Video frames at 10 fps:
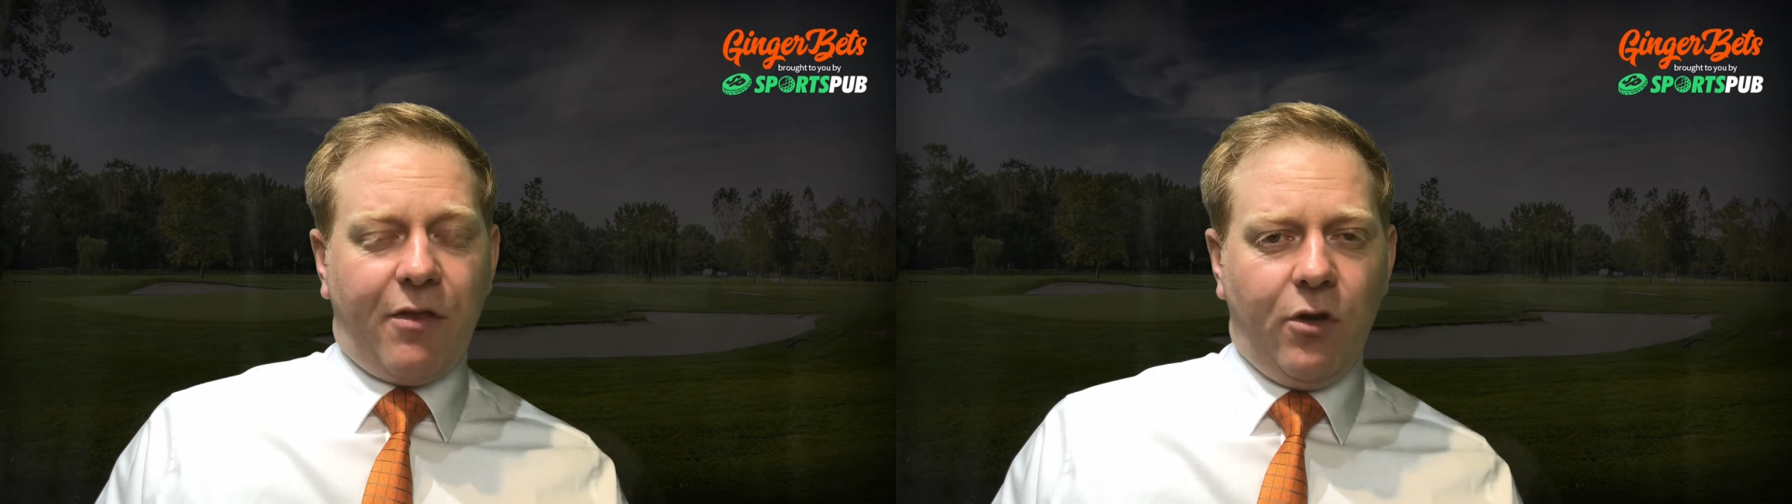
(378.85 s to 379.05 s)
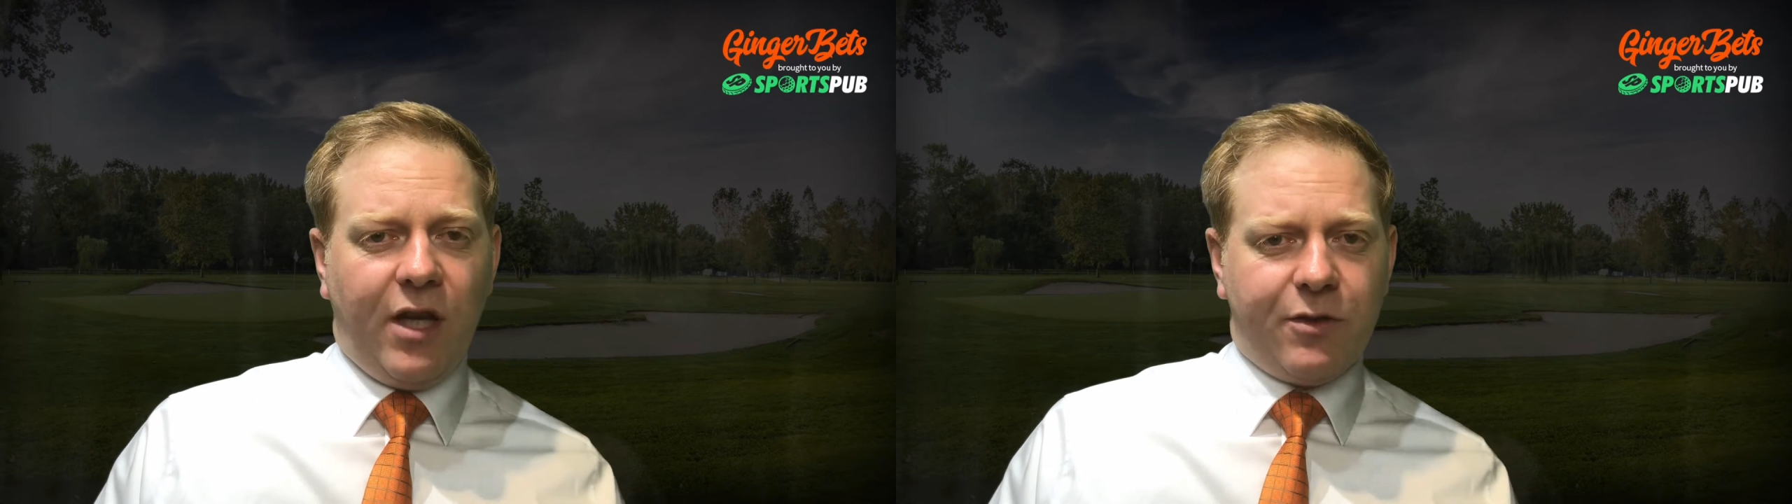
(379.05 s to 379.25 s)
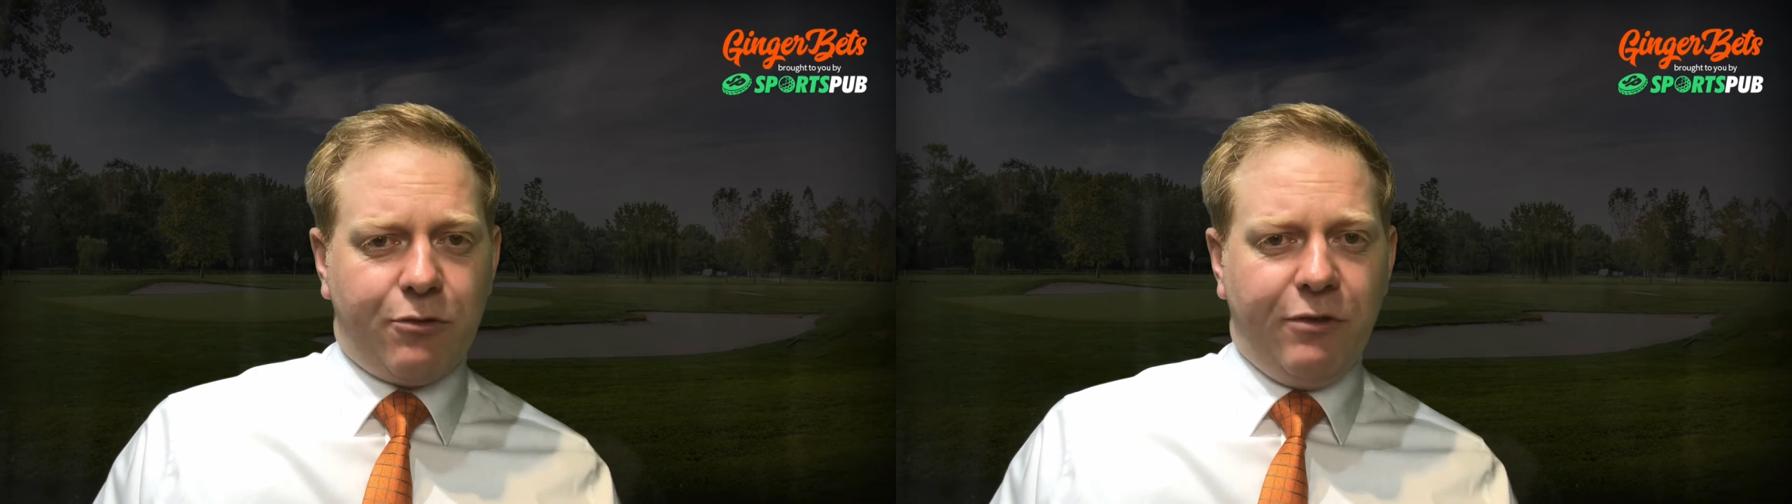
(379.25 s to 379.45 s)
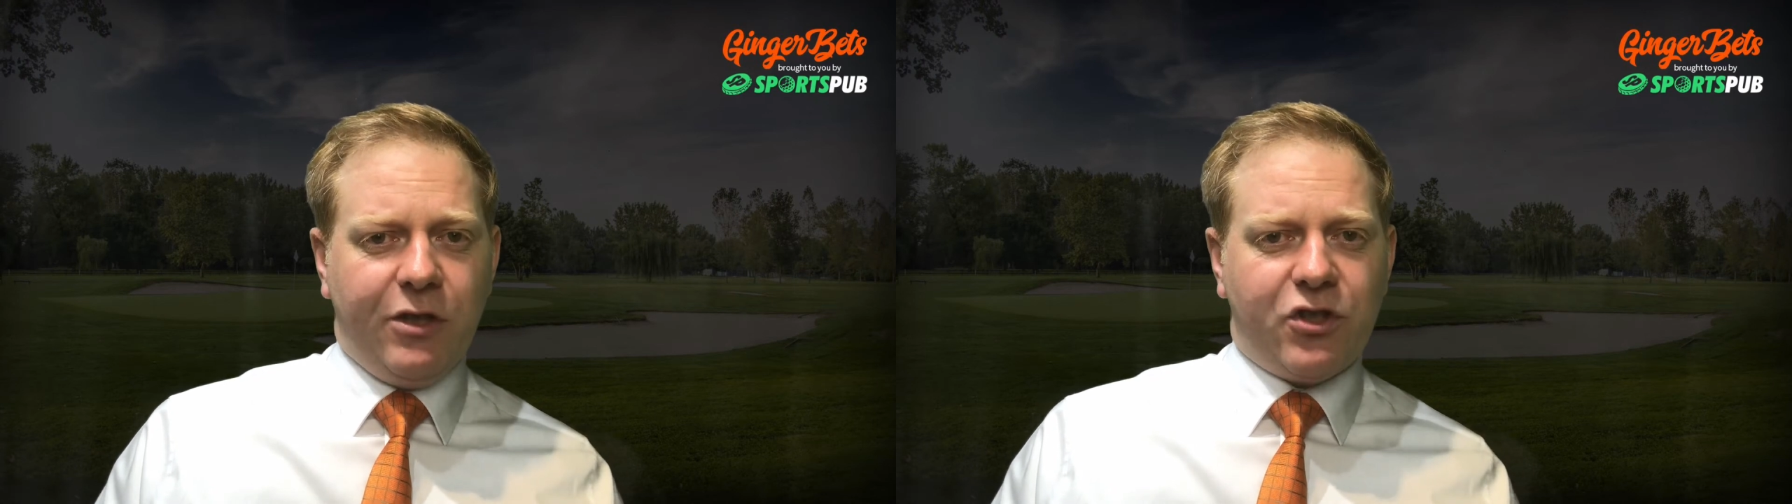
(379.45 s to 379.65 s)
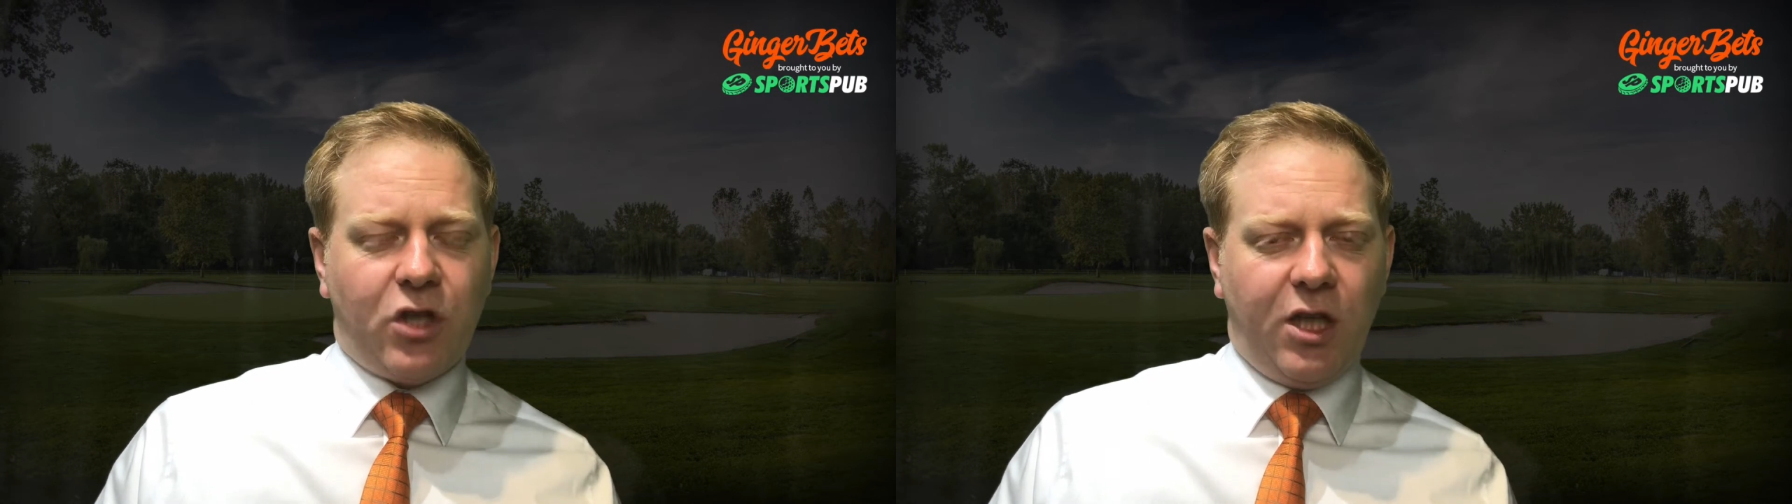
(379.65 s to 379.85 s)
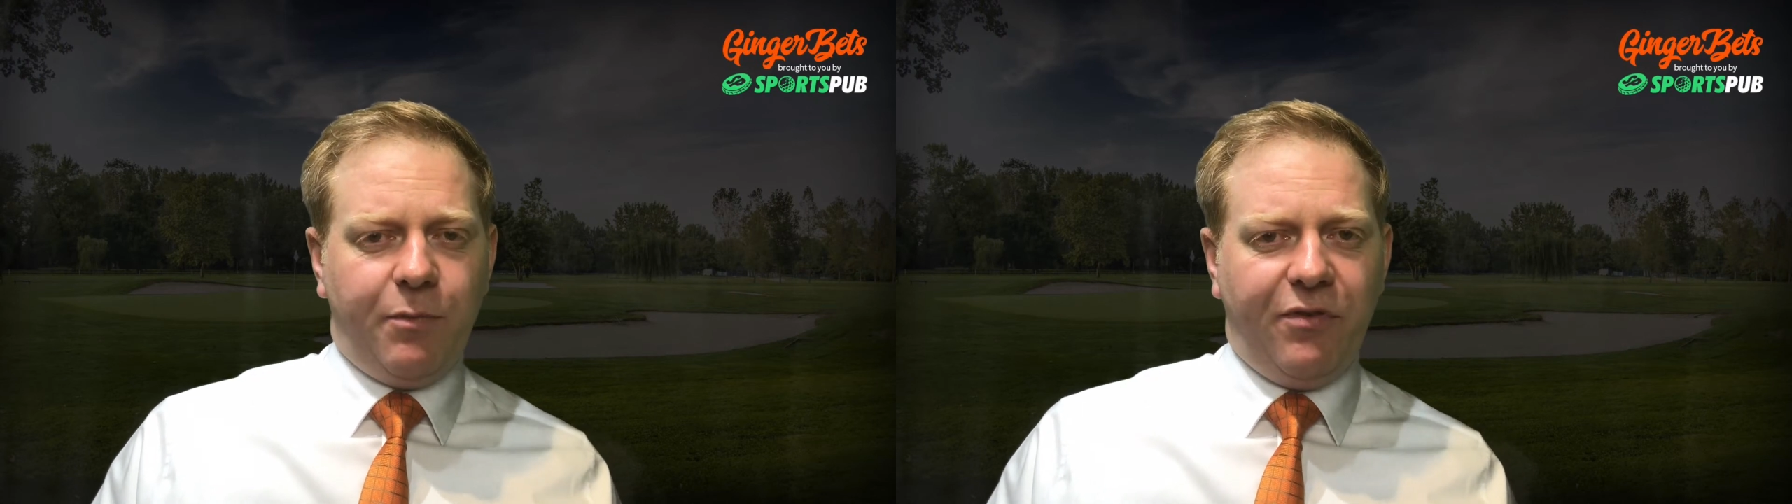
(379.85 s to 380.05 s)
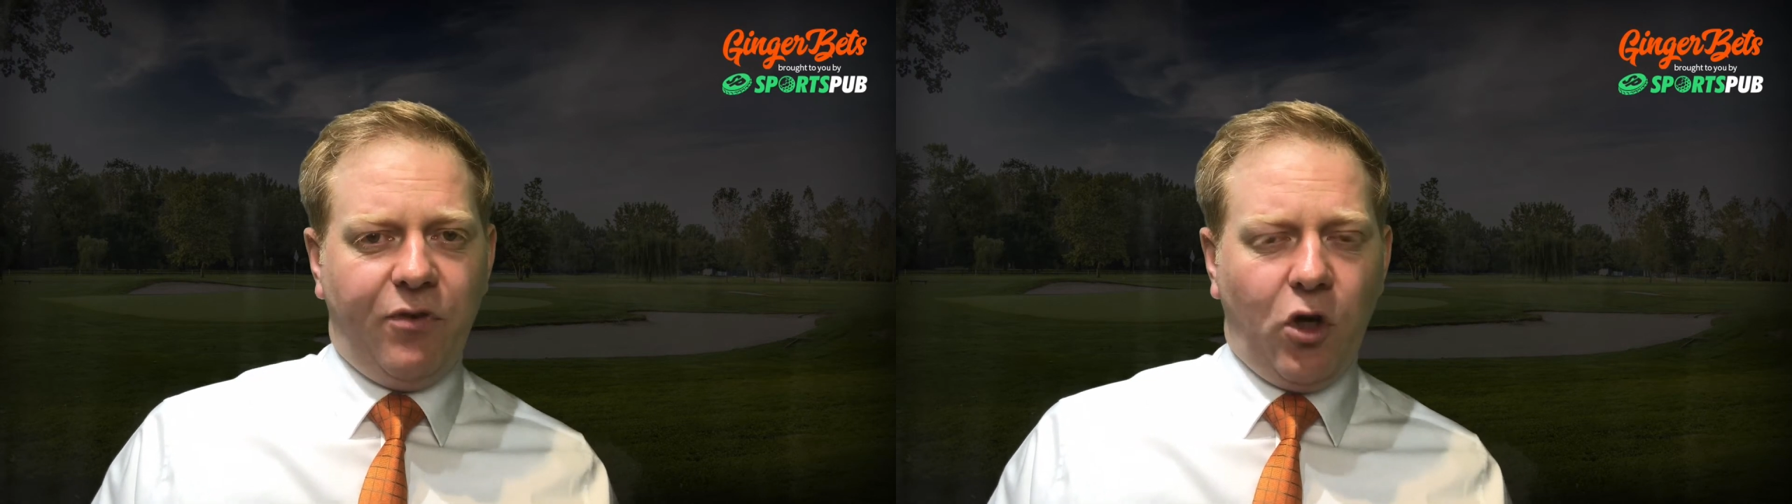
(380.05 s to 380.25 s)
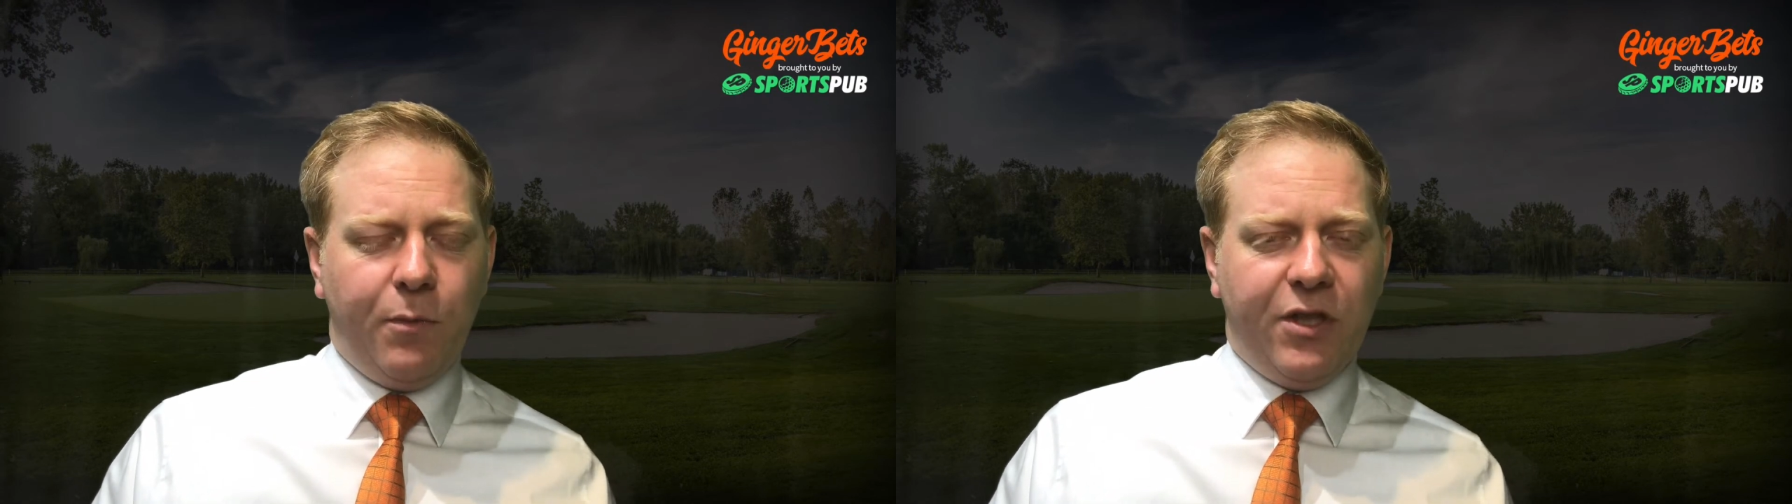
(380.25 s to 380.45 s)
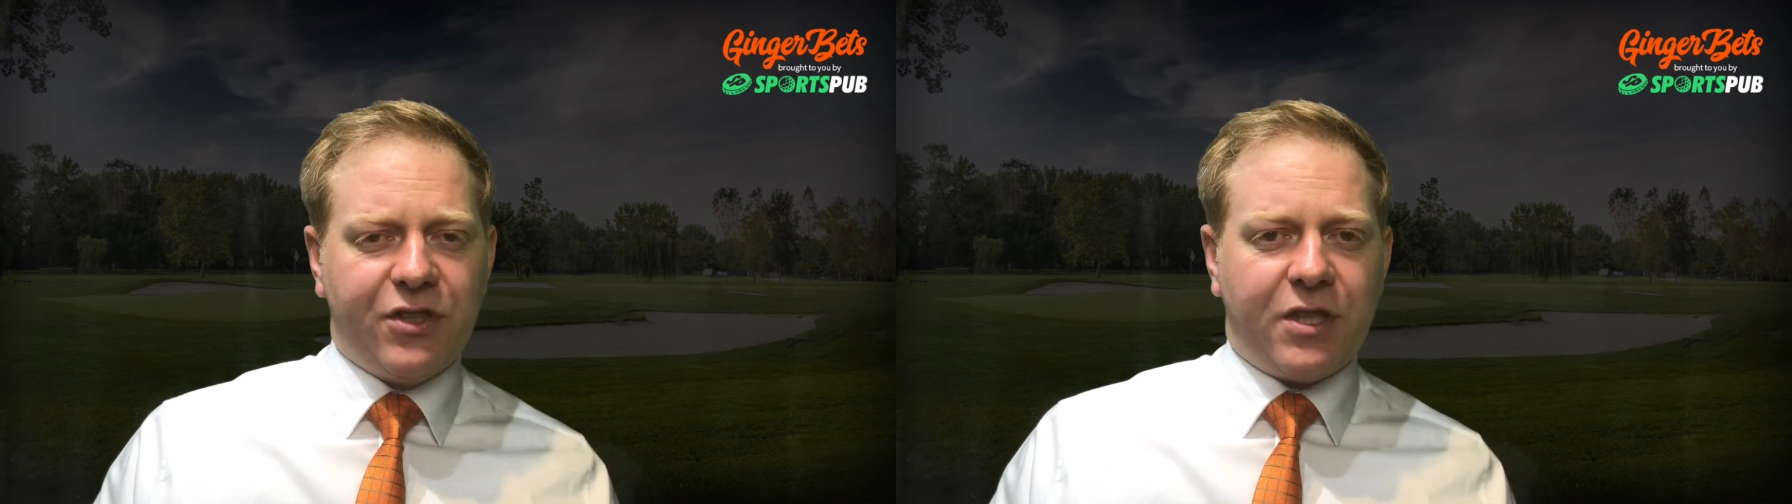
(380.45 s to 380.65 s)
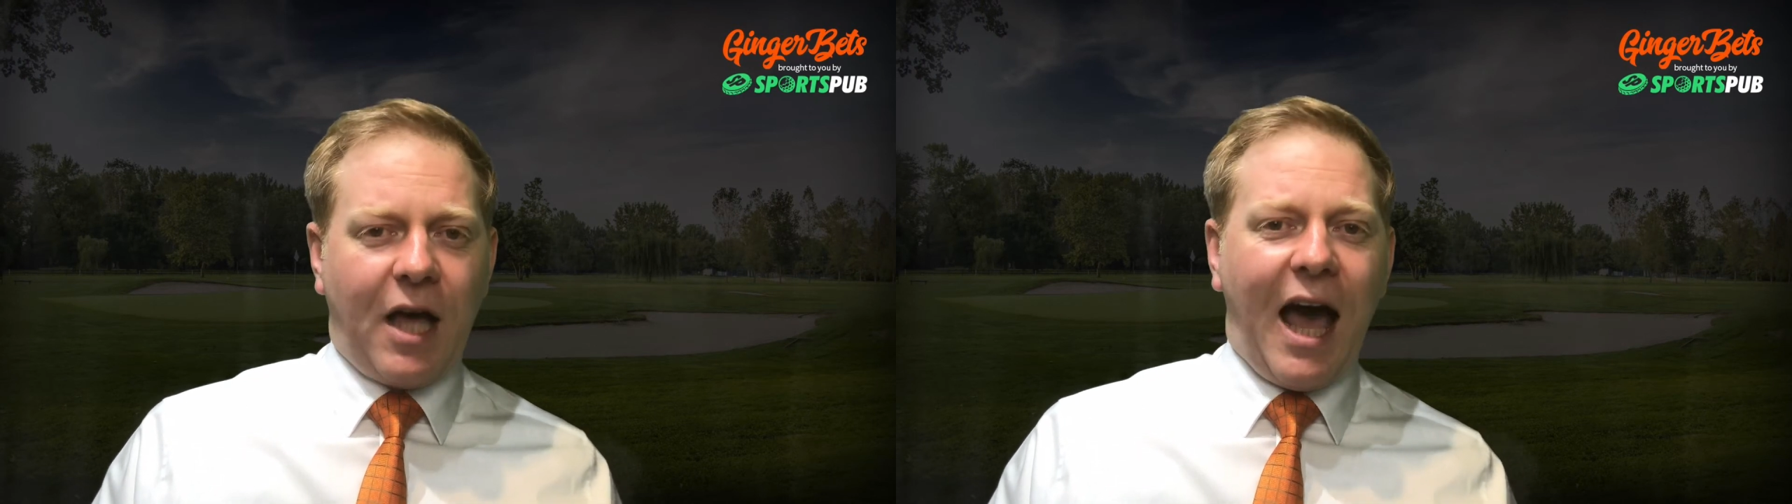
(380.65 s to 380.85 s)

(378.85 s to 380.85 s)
I thought that was a real solid performance.